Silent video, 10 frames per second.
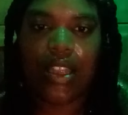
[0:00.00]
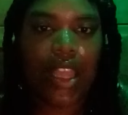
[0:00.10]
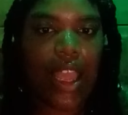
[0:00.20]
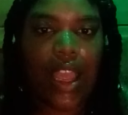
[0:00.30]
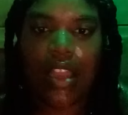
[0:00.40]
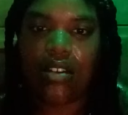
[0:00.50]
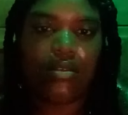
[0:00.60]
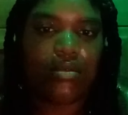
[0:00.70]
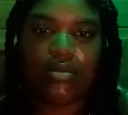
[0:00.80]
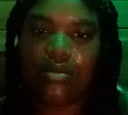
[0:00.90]
can't
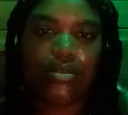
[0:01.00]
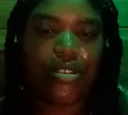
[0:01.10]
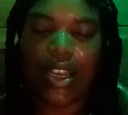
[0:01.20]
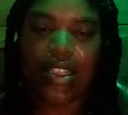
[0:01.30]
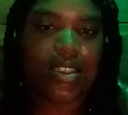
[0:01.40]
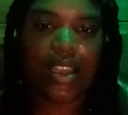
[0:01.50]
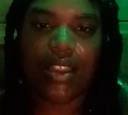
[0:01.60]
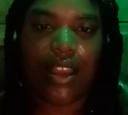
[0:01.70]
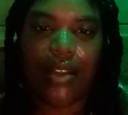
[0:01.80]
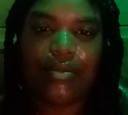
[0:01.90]
try to say
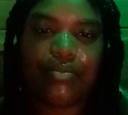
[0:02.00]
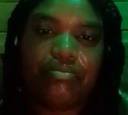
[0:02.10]
that.